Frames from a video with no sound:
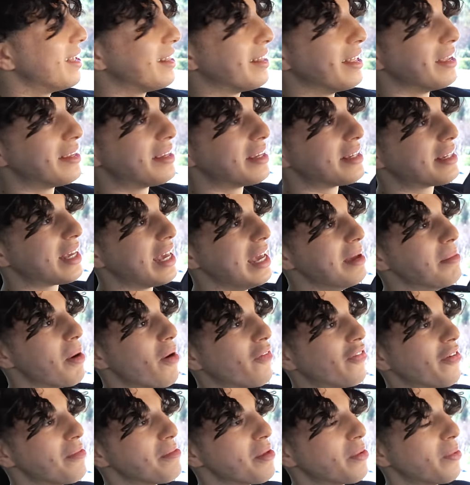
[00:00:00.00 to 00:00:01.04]
This is
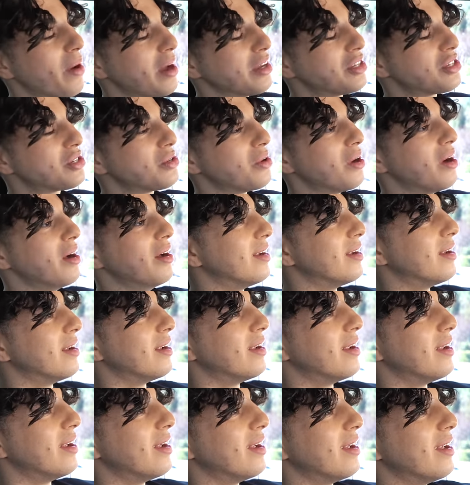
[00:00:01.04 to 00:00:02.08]
Keemo from the restaurant.
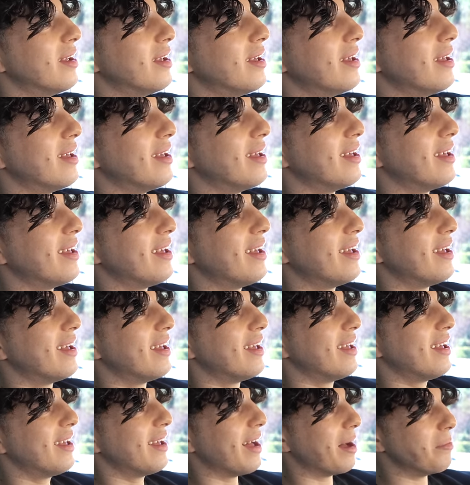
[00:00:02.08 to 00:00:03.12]
Hey, what's up, buddy? How are
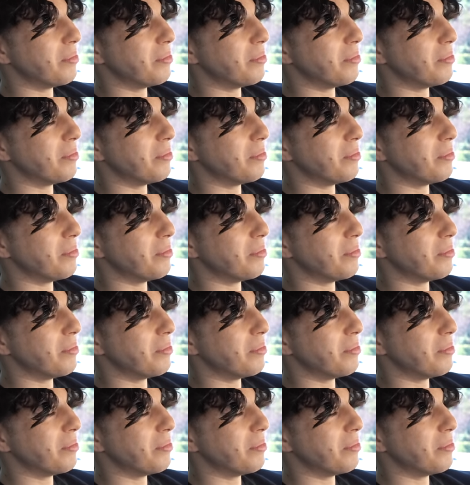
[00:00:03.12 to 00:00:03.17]
you?